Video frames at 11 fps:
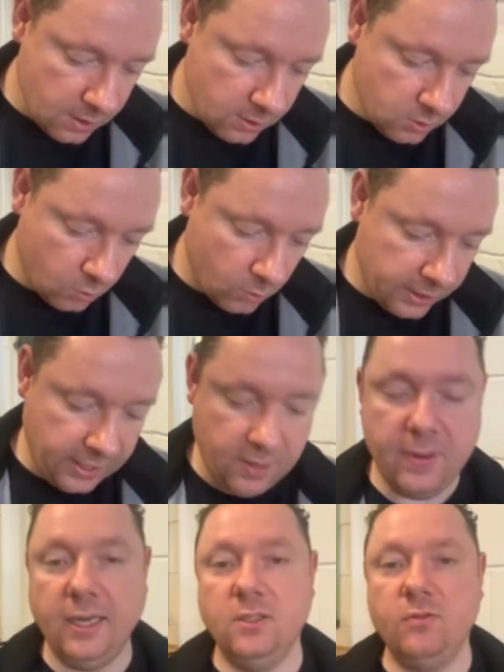So 180
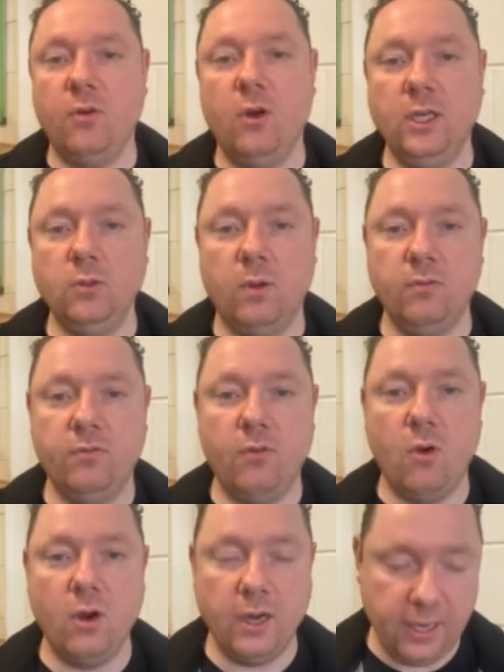minus 40 is
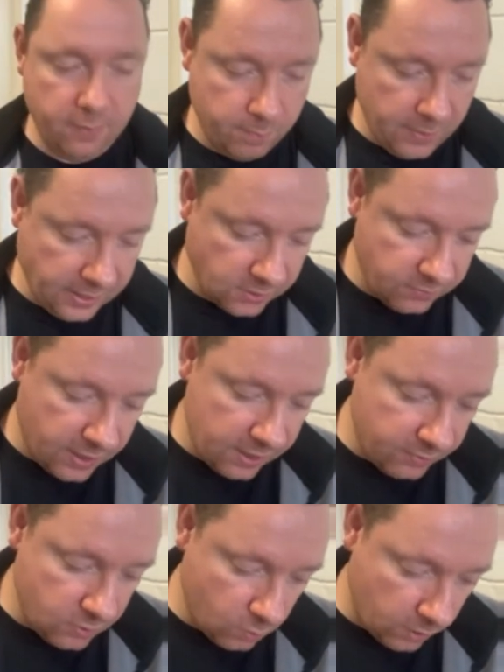140, minus 5
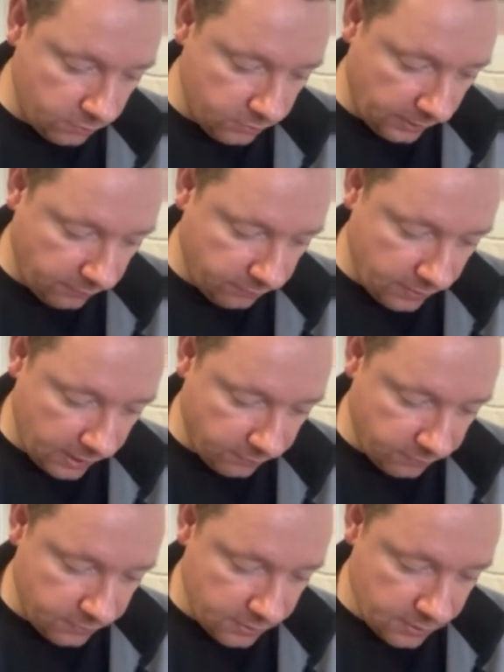is
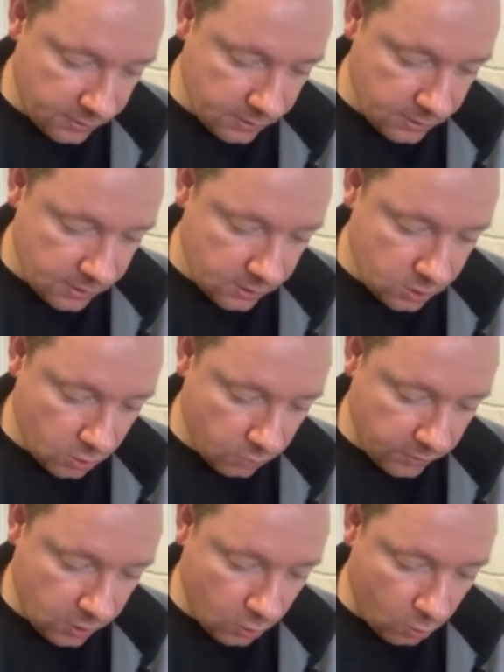135. So
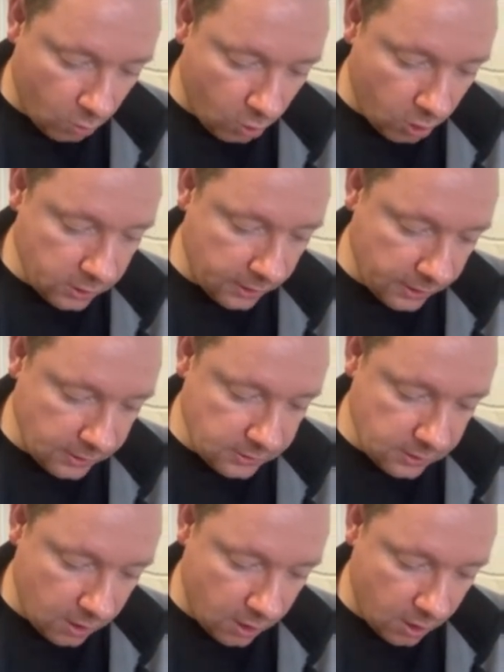the coordinates
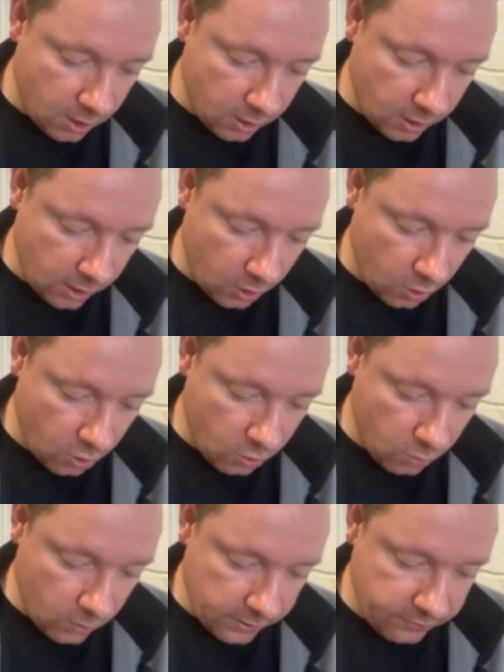are along
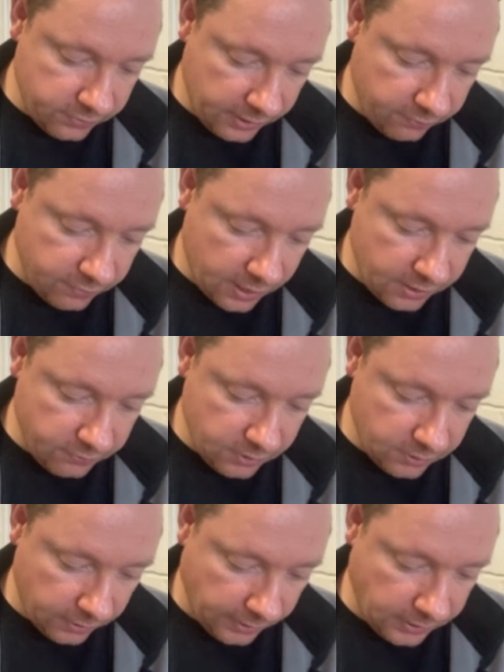135
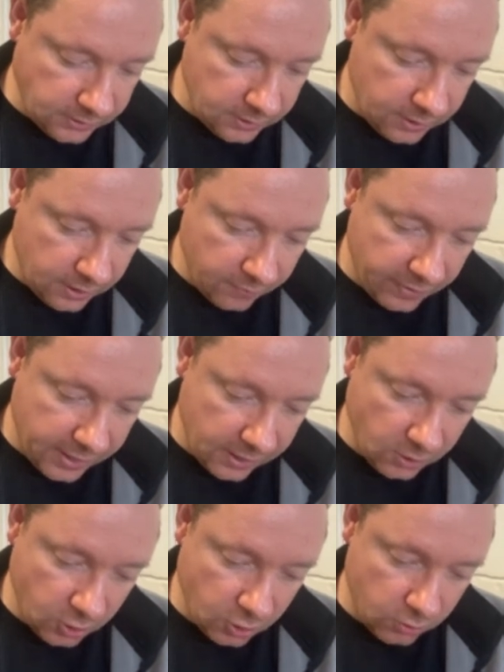degrees, and then it
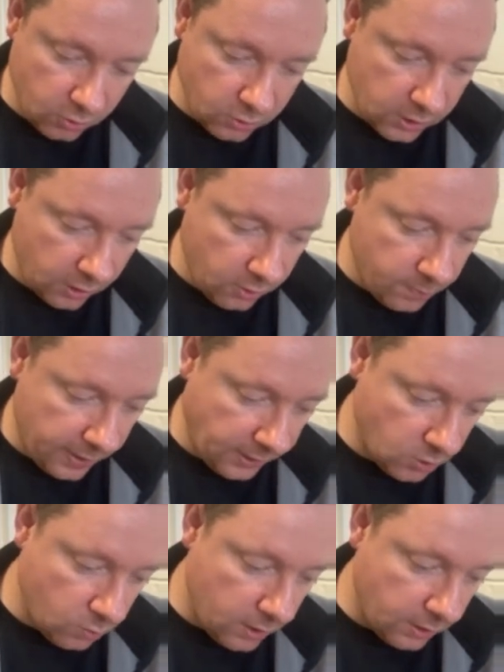usually goes down to
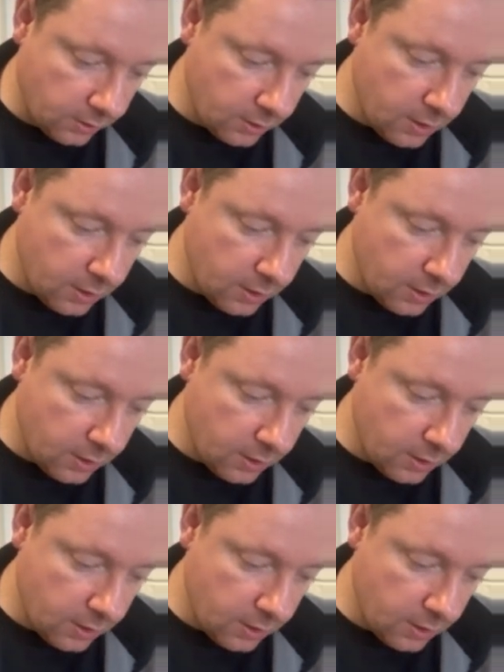minus 1.